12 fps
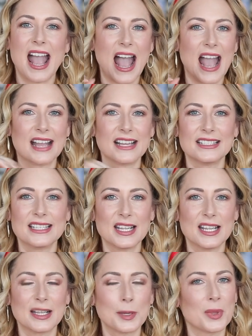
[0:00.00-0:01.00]
and
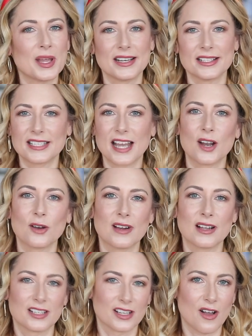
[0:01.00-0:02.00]
he can play an entire
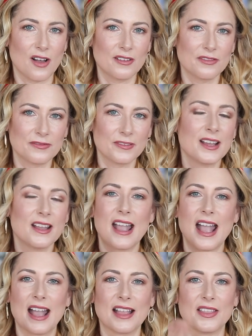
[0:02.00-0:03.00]
round of golf
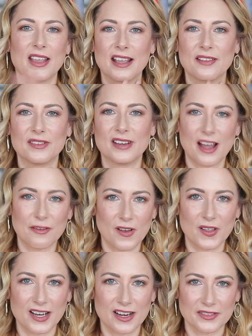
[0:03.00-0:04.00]
and they have not
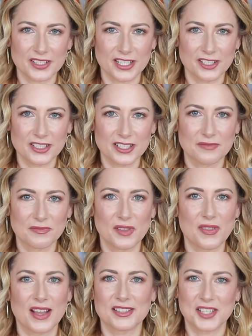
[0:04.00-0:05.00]
fallen out of his ears. So
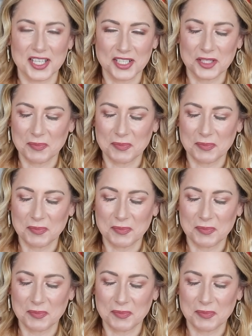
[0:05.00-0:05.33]
that's his